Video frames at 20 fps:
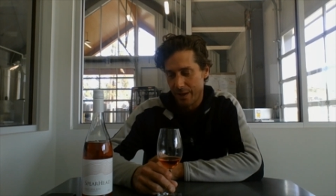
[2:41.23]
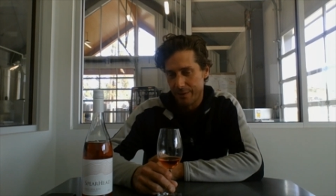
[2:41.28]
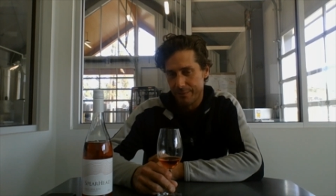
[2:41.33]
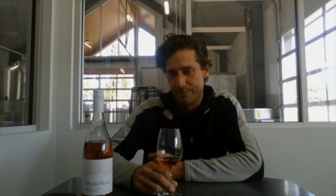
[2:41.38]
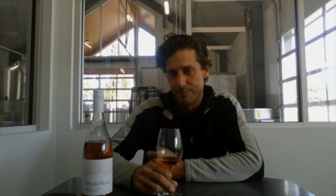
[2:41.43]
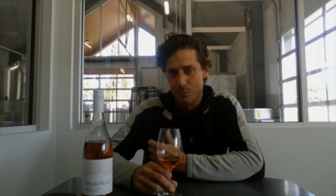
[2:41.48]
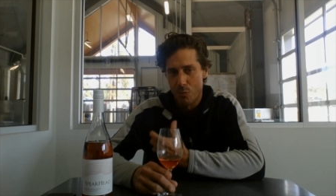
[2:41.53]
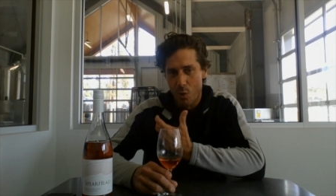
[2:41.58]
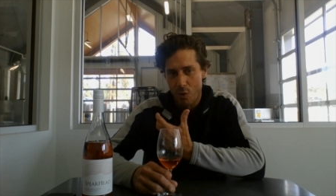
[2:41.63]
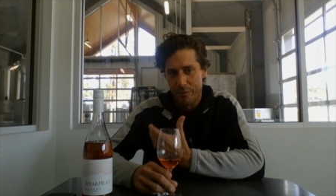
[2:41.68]

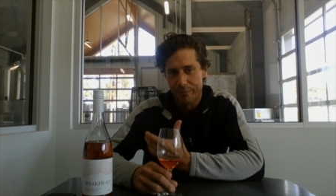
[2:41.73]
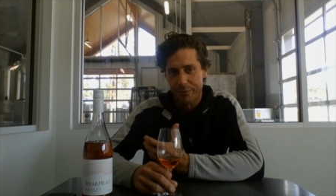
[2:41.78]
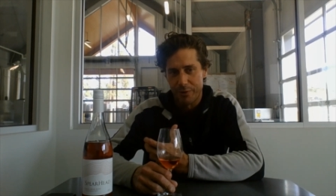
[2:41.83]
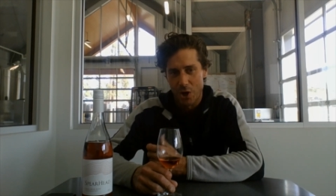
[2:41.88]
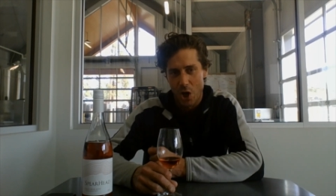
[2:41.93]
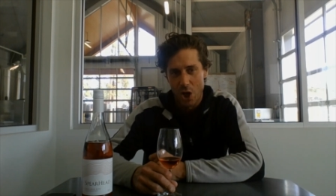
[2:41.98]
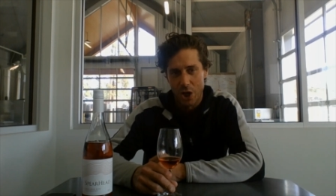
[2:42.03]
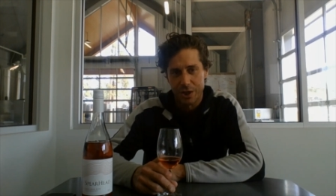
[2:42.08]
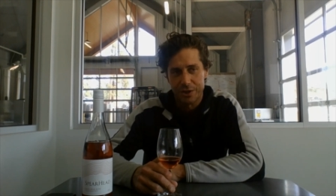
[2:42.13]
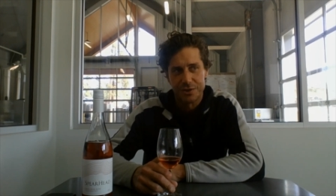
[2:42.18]
more
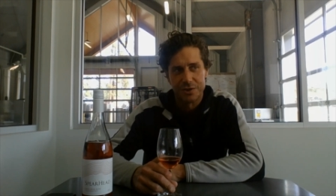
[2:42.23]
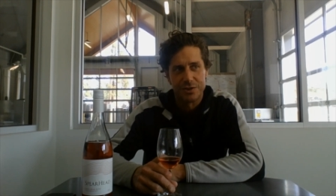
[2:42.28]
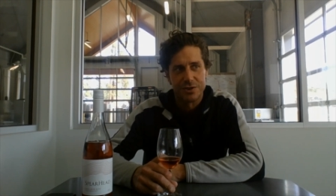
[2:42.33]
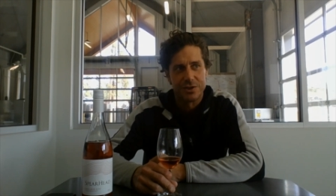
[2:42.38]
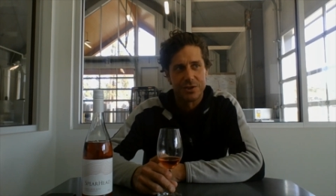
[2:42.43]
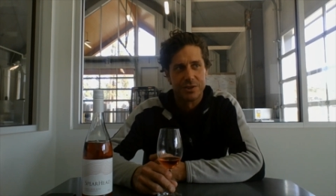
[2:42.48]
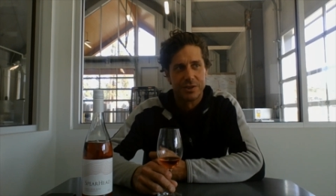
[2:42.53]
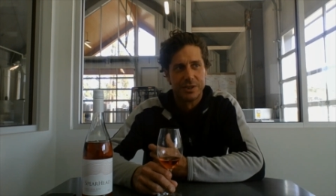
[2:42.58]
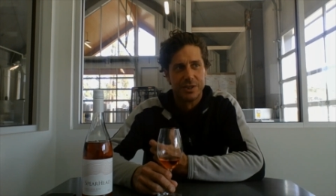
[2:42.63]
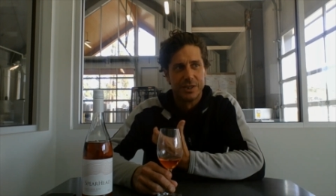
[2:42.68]

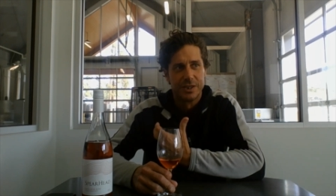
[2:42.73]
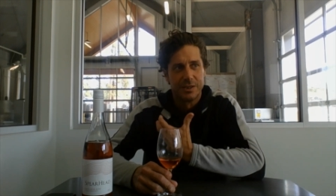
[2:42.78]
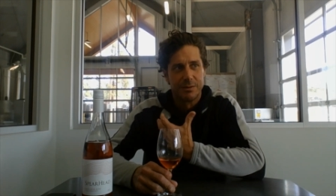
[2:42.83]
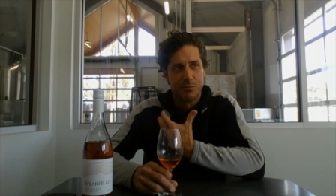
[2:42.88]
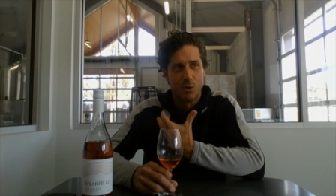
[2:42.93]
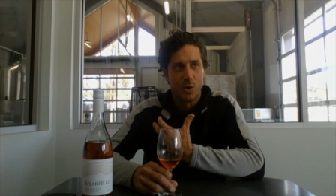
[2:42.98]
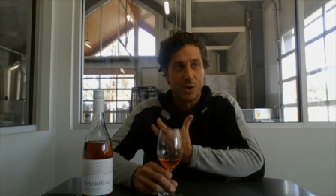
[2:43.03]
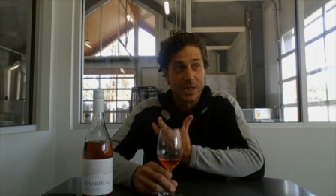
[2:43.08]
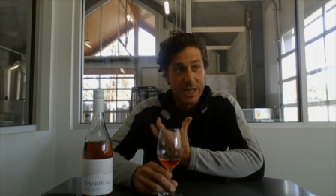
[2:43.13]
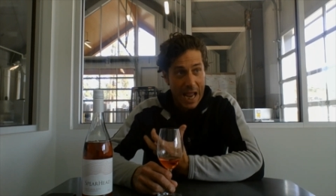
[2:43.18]
phenolics,
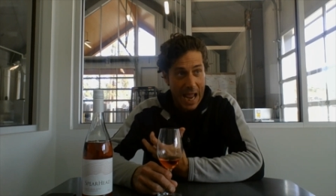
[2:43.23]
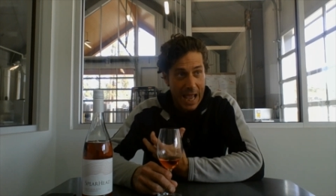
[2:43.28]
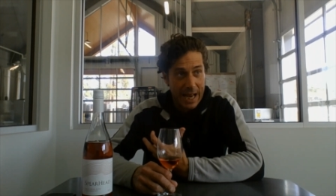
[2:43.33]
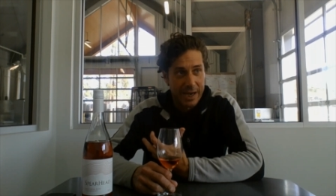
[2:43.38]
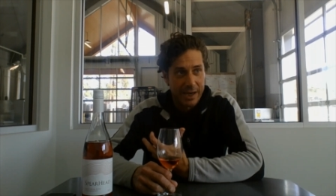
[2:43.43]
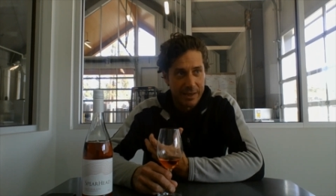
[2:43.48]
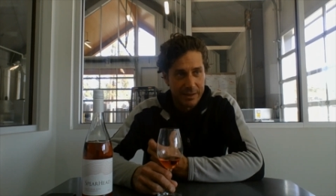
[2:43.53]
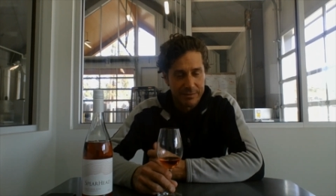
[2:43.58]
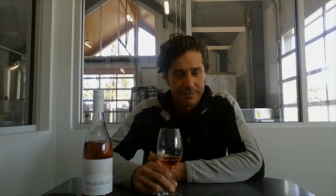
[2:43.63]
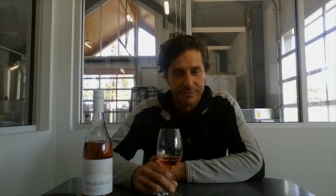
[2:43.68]
more
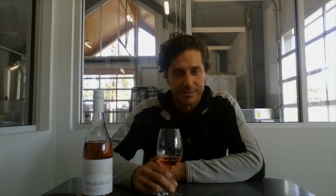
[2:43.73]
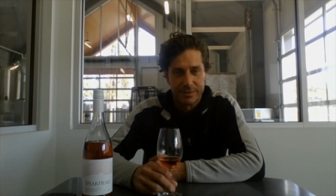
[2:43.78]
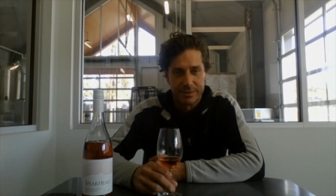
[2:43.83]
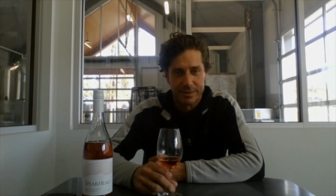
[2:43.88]
tannin.